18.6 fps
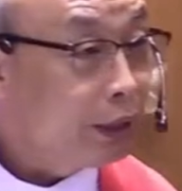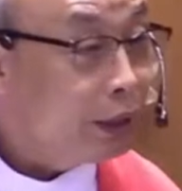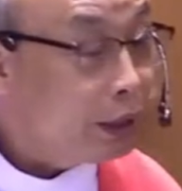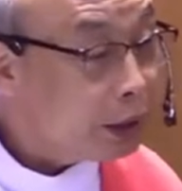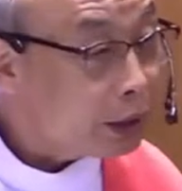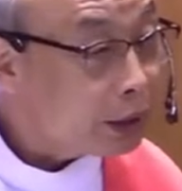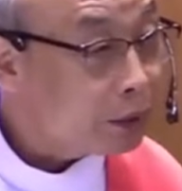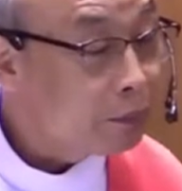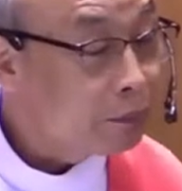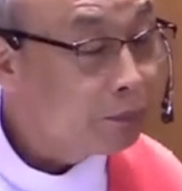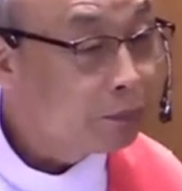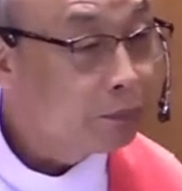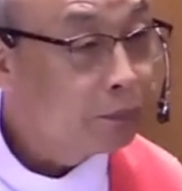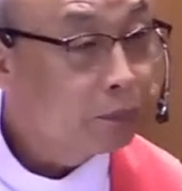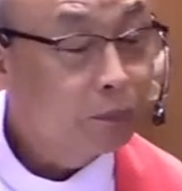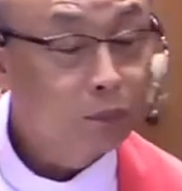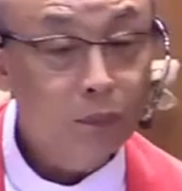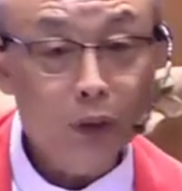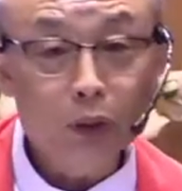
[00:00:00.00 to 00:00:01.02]
need it,
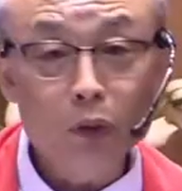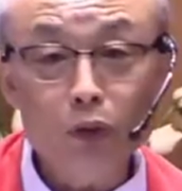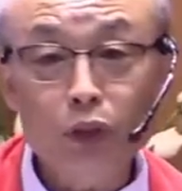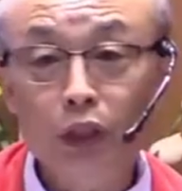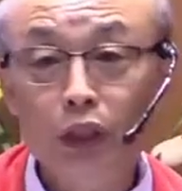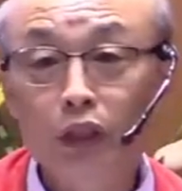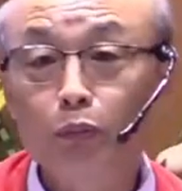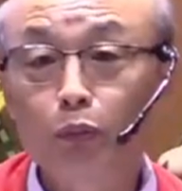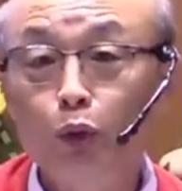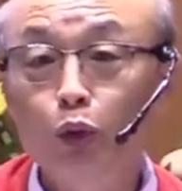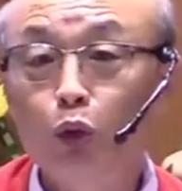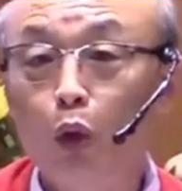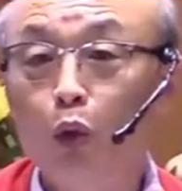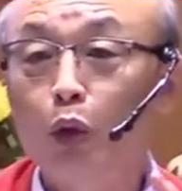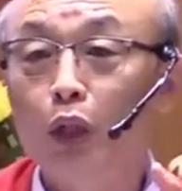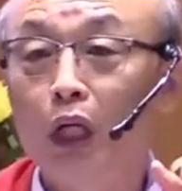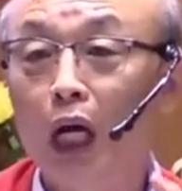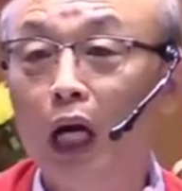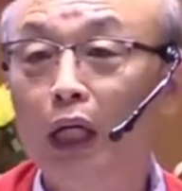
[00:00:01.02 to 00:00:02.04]
because even
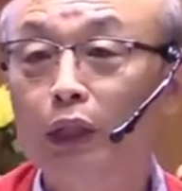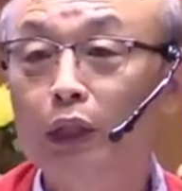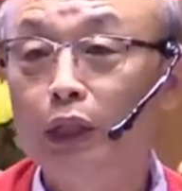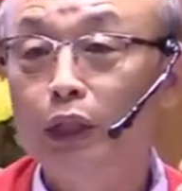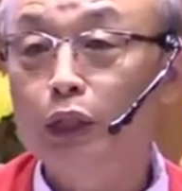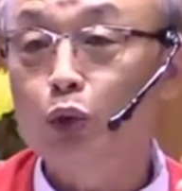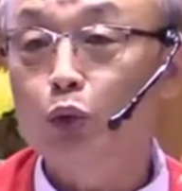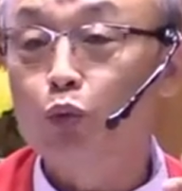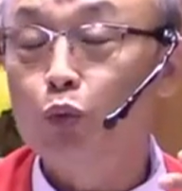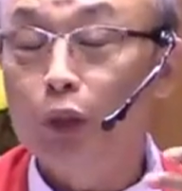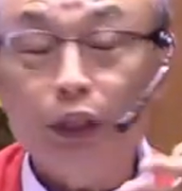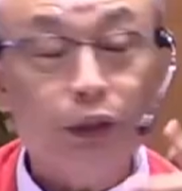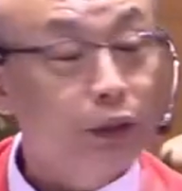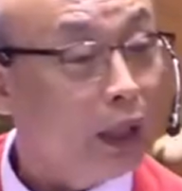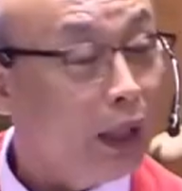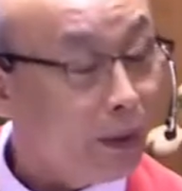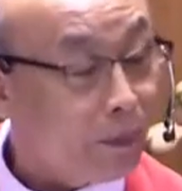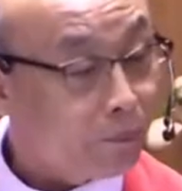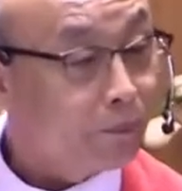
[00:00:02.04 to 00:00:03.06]
though God is with
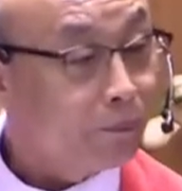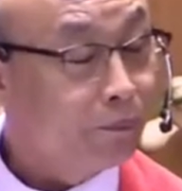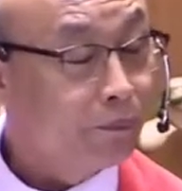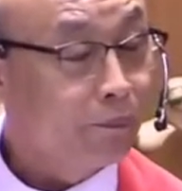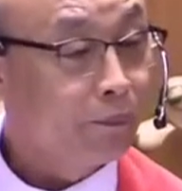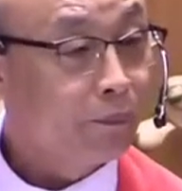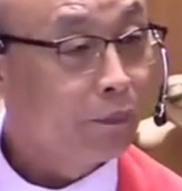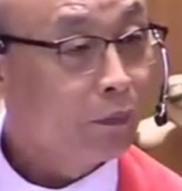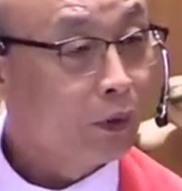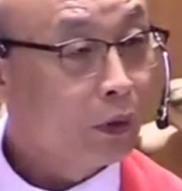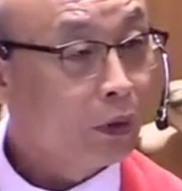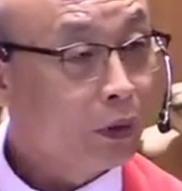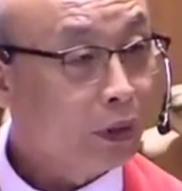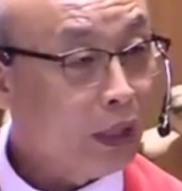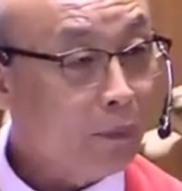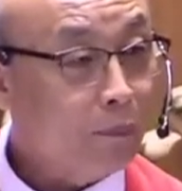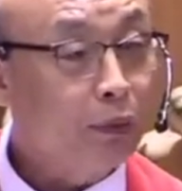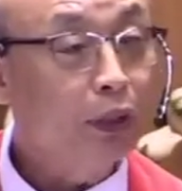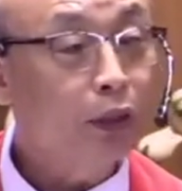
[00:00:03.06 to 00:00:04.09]
them,
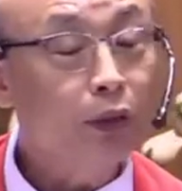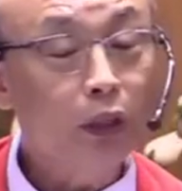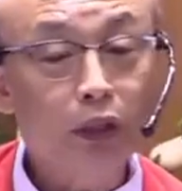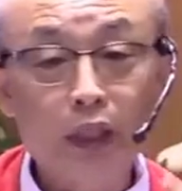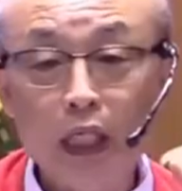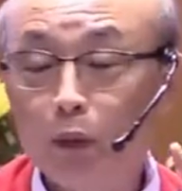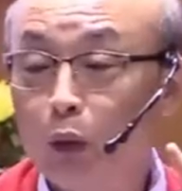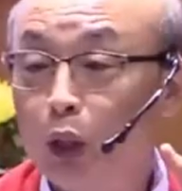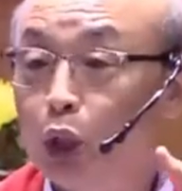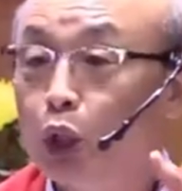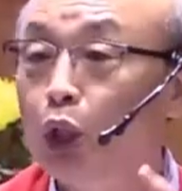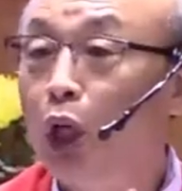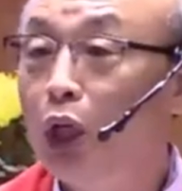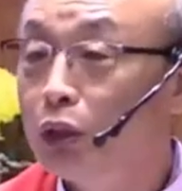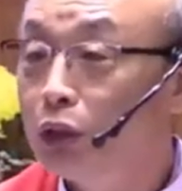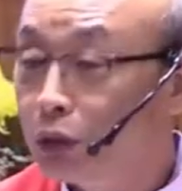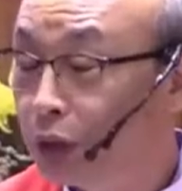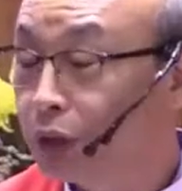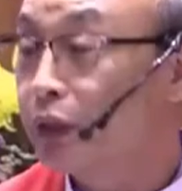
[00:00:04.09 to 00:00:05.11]
definitely they will
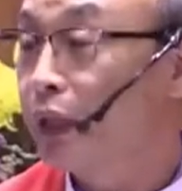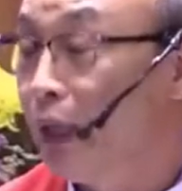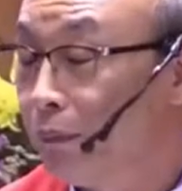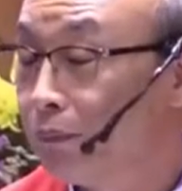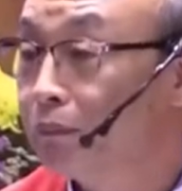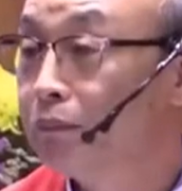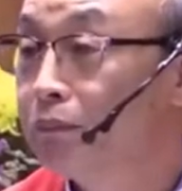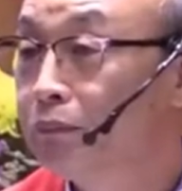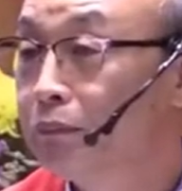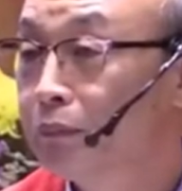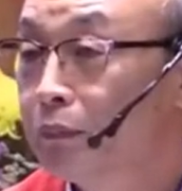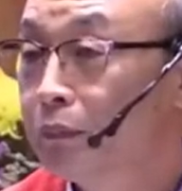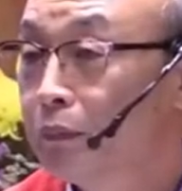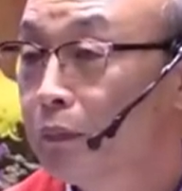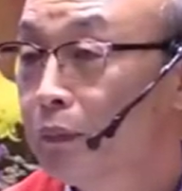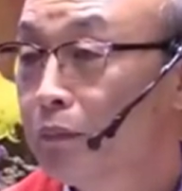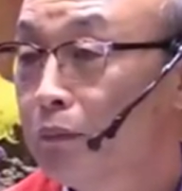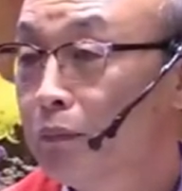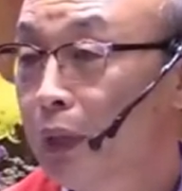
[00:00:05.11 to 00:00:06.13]
conquer them
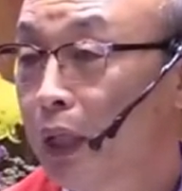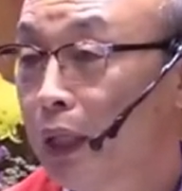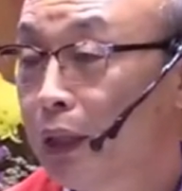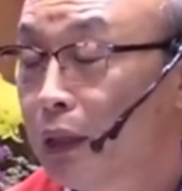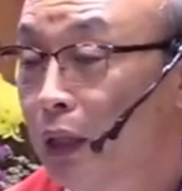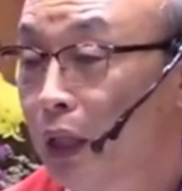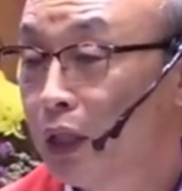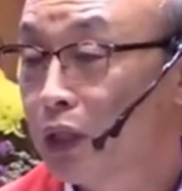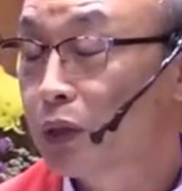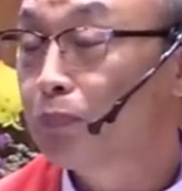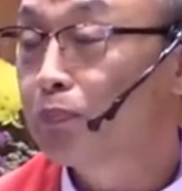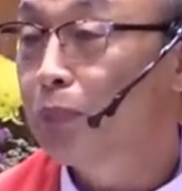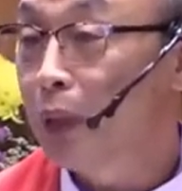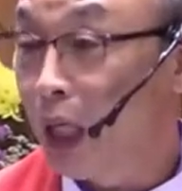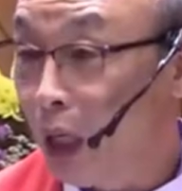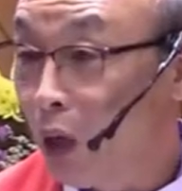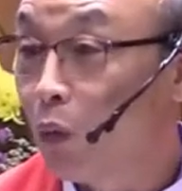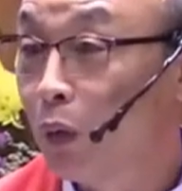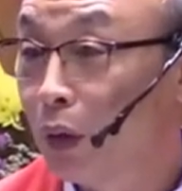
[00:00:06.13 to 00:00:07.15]
by God's
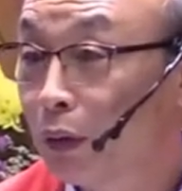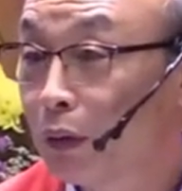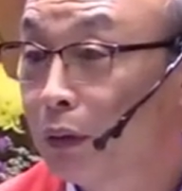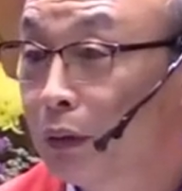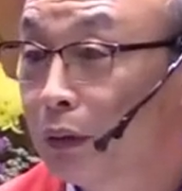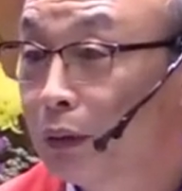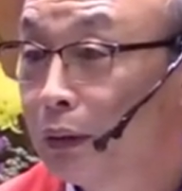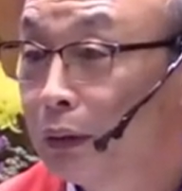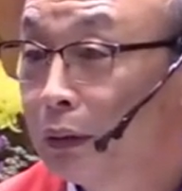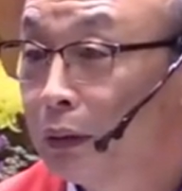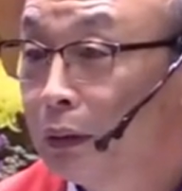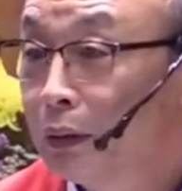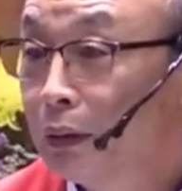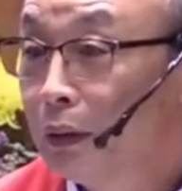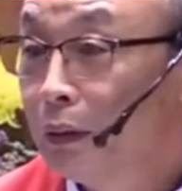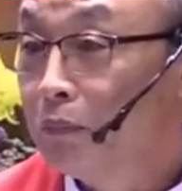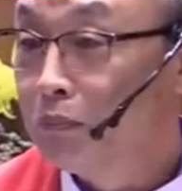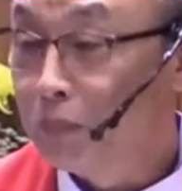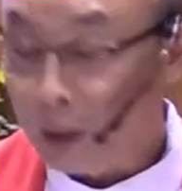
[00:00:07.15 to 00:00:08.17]
power,
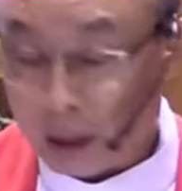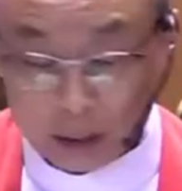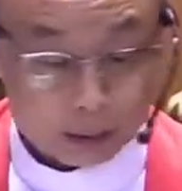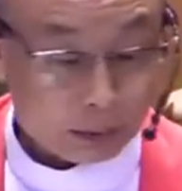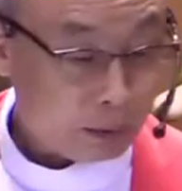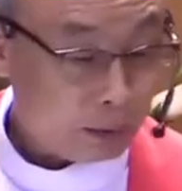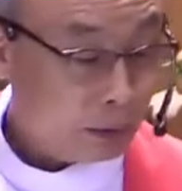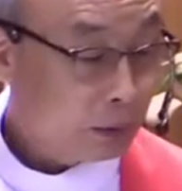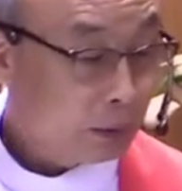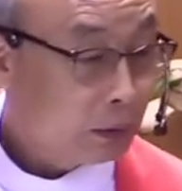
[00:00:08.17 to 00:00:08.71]
but